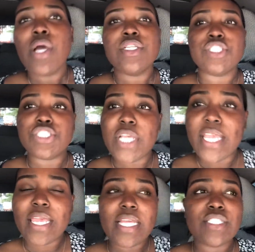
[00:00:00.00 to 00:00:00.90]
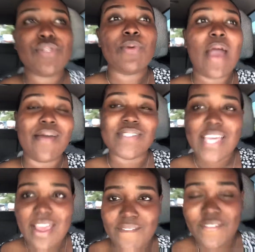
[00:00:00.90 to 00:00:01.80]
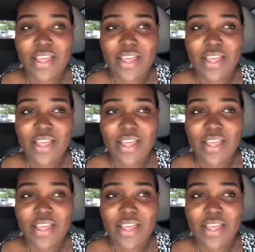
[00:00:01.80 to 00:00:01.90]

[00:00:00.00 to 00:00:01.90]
To check it, you have to have a